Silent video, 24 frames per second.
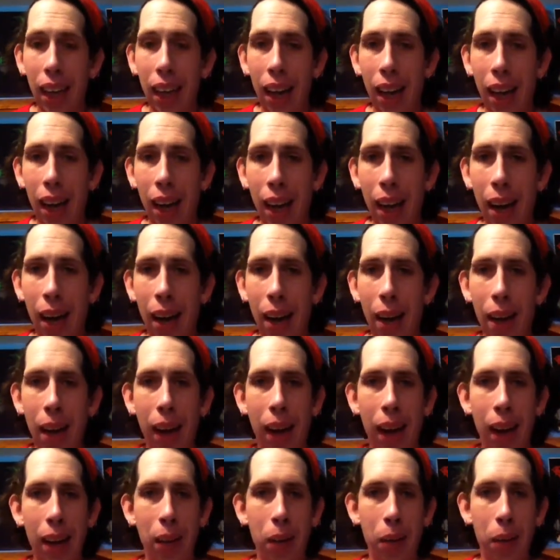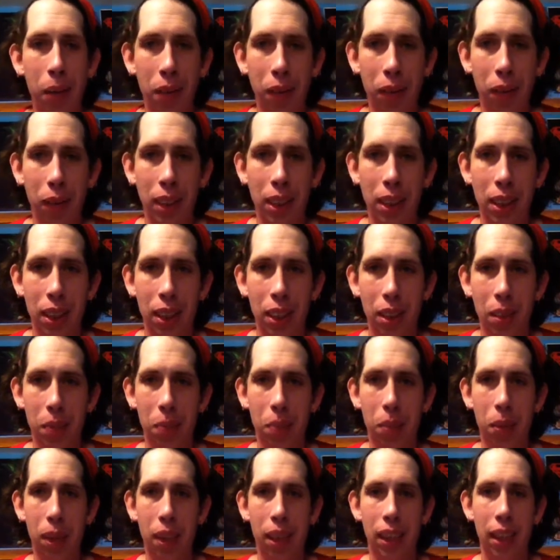Uh, I know my voice is
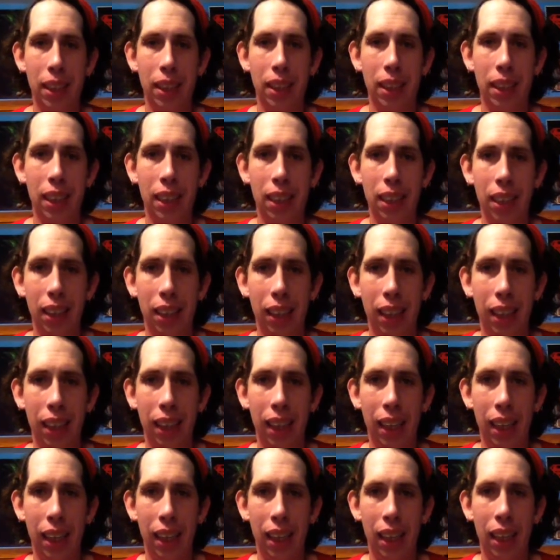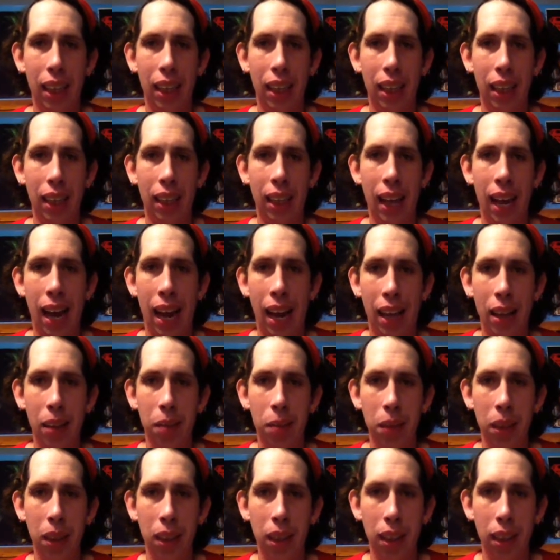probably sounding like a cat
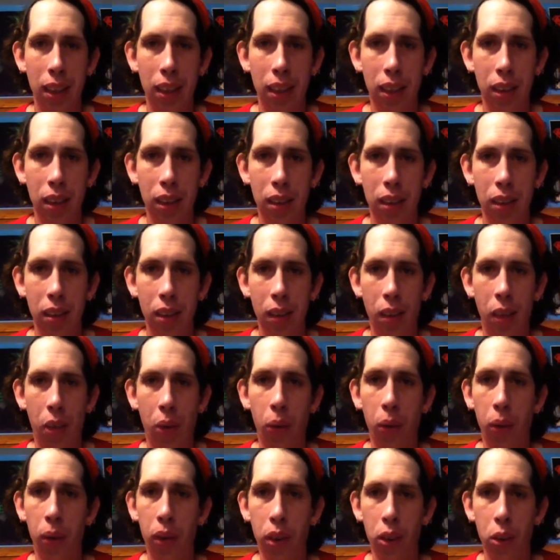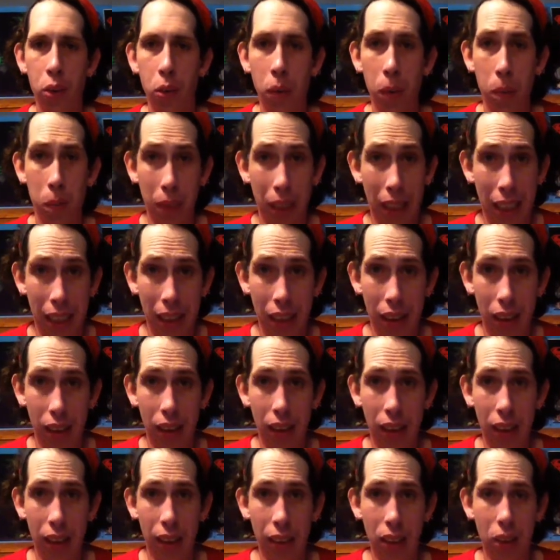being thrown into a blender,
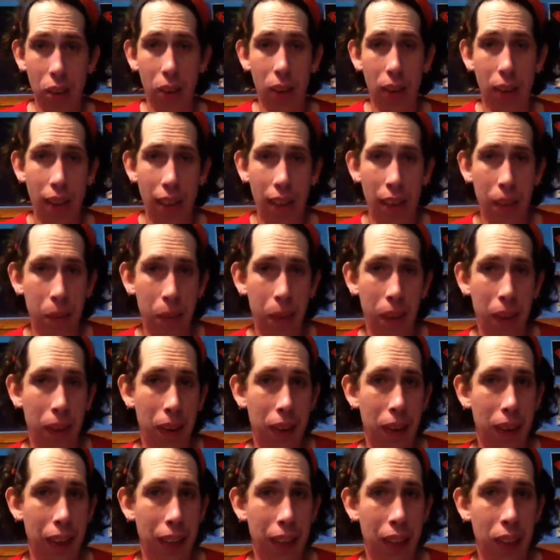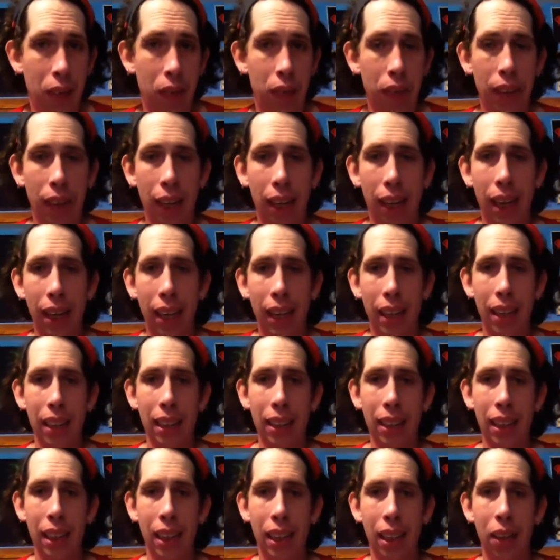so I apologize for that. It's
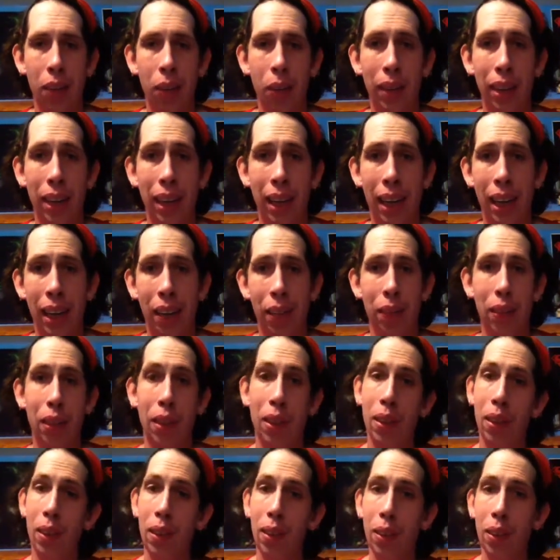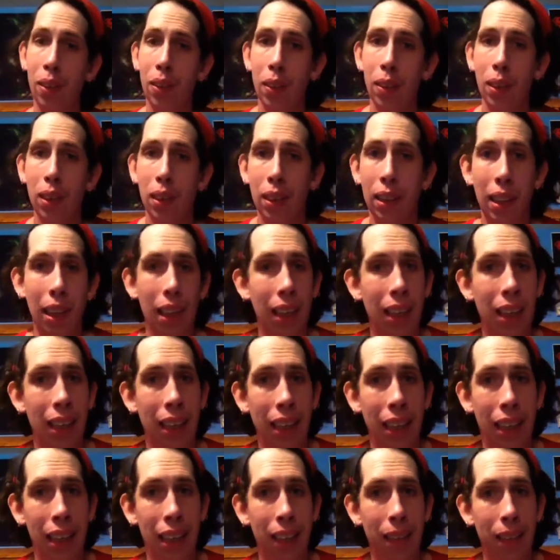kind of what I have to do to get
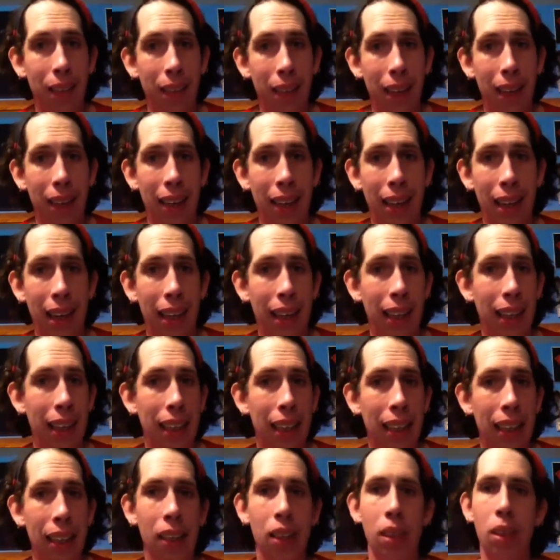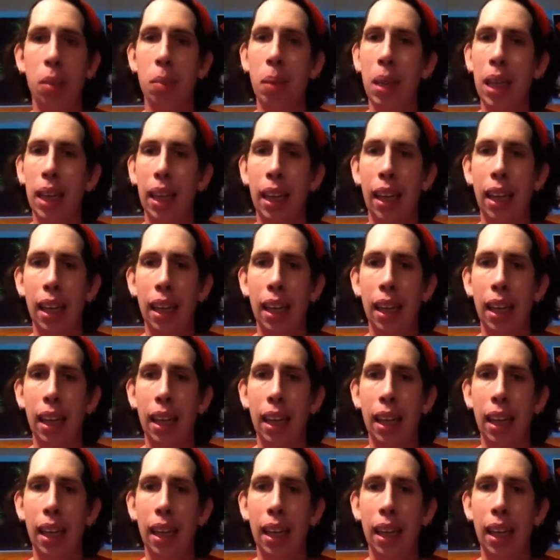it where I need it to be.